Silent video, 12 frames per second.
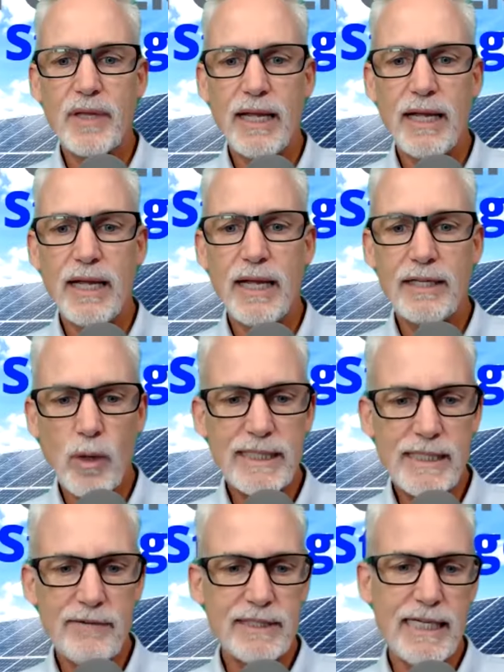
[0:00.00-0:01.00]
In
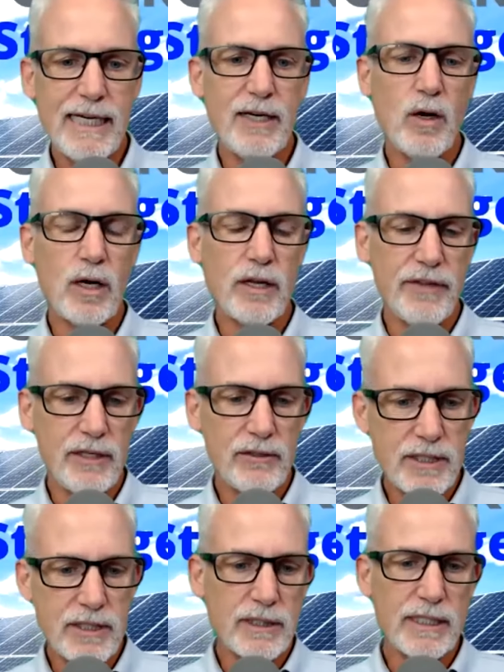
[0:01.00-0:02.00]
2017, all of the
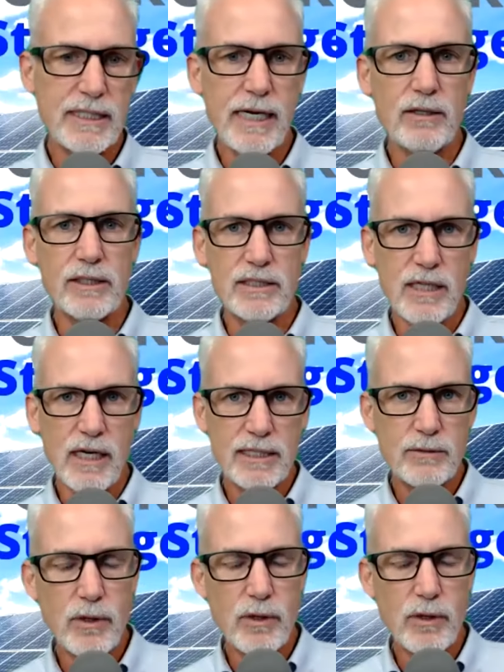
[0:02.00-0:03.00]
utility scale designs
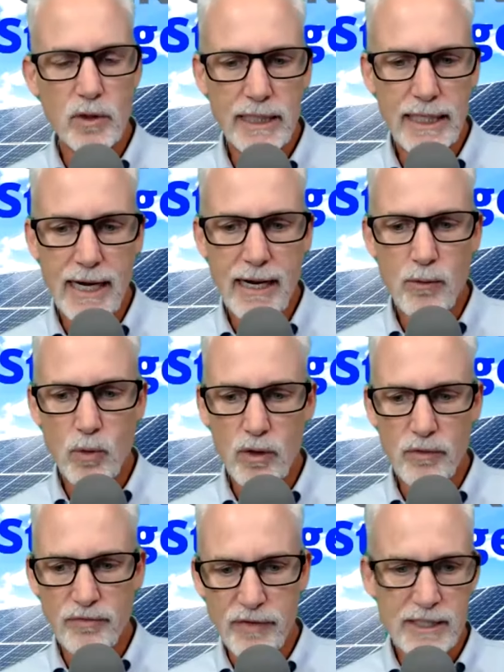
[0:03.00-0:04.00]
we were looking at were
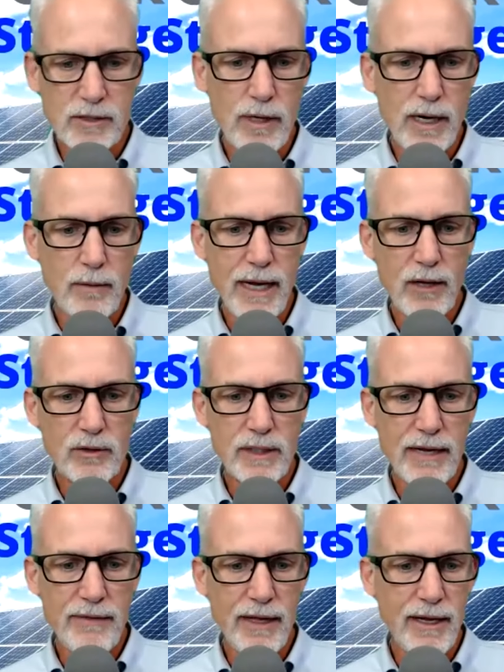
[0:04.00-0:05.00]
fixed ground mount.
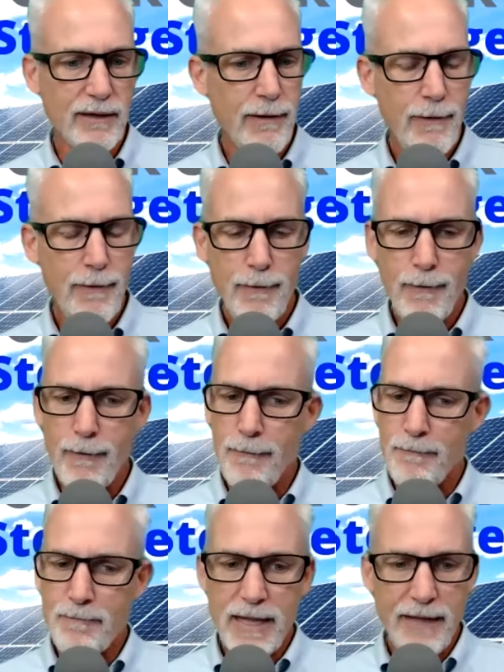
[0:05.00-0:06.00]
And then
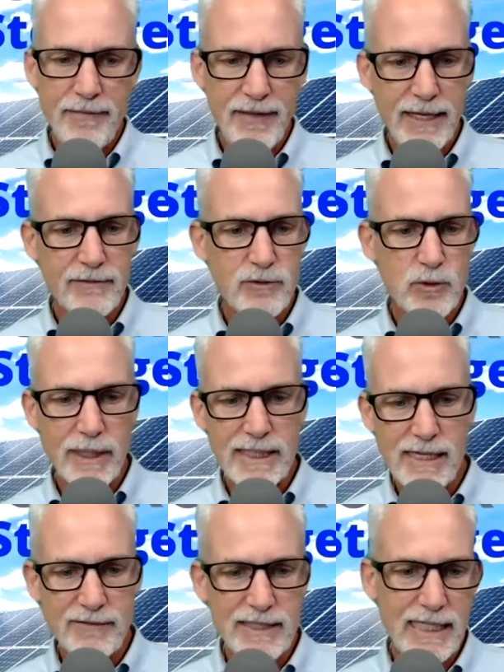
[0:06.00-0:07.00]
at the end of
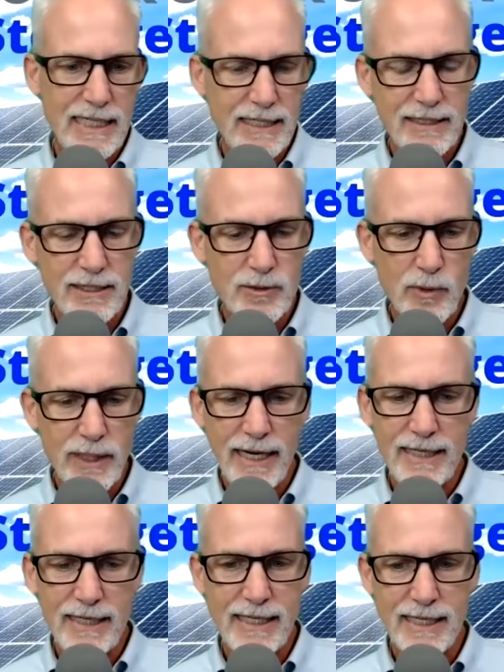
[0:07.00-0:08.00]
2017 into
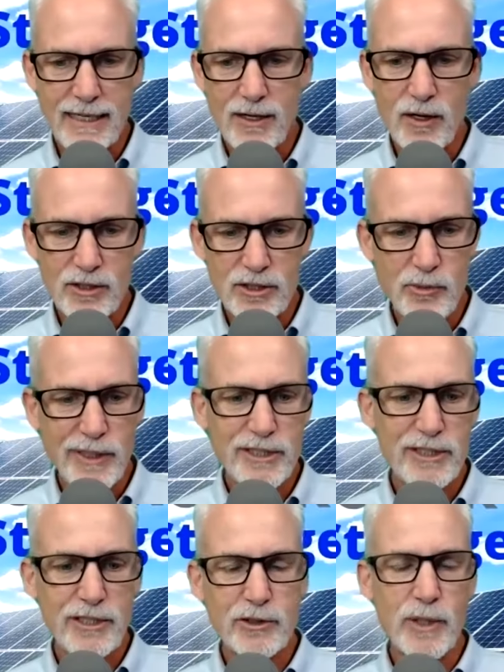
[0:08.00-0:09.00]
2018, it all
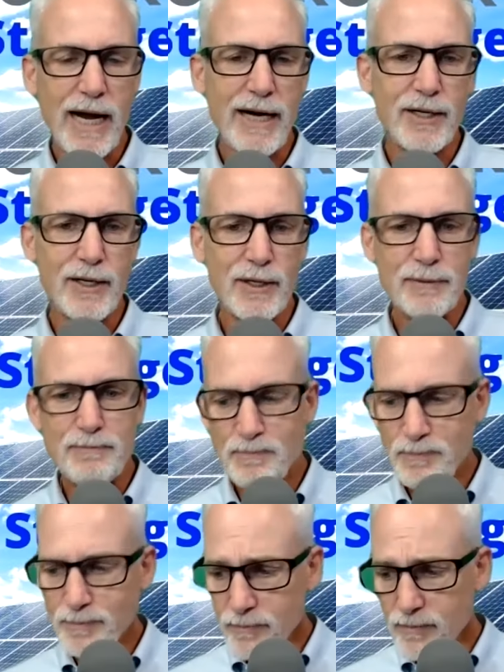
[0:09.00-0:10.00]
switched to tracker.
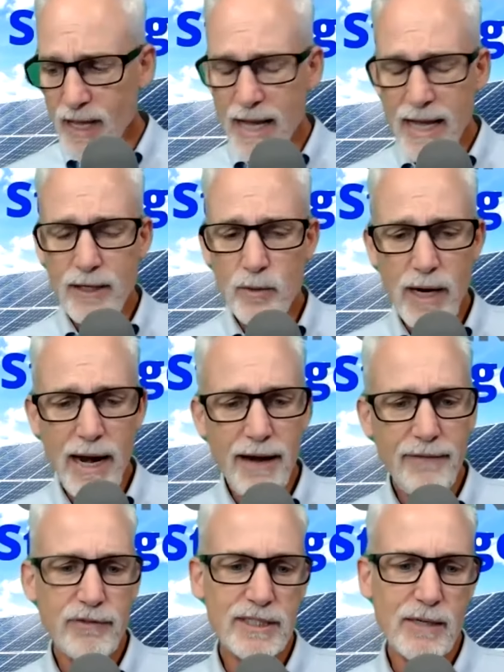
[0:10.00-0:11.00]
And Array,
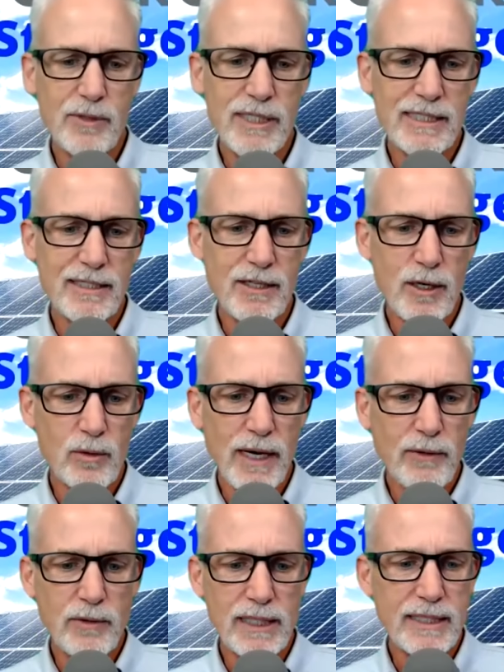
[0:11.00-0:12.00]
for some reason, Array
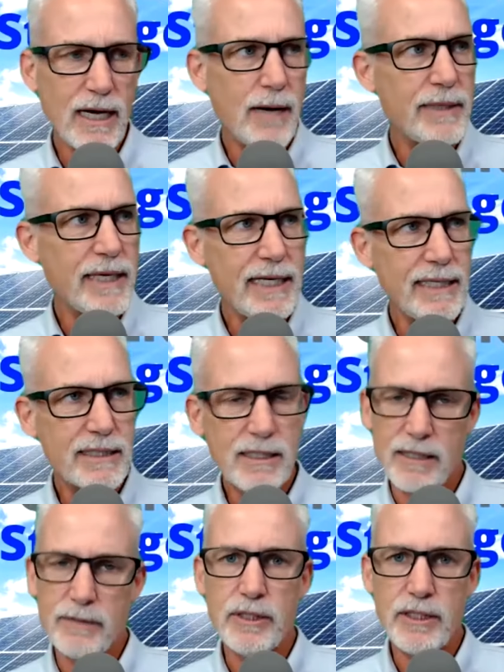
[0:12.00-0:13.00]
really dominates the
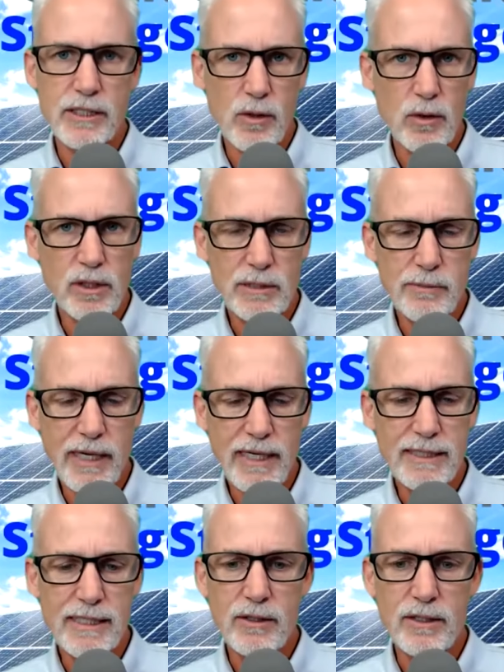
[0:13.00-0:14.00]
community solar space
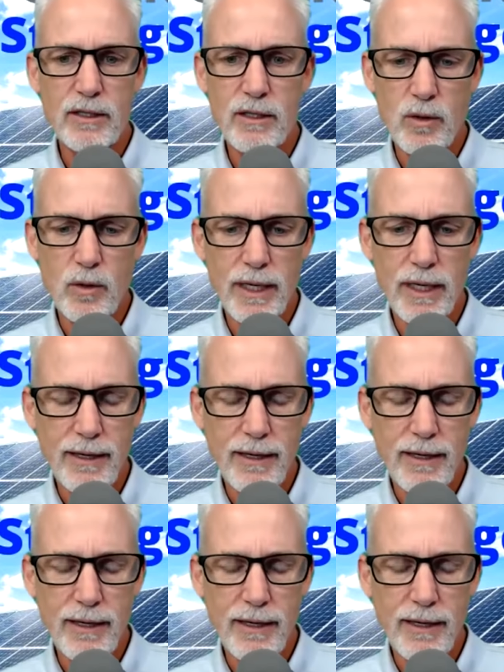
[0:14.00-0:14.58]
here in Illinois.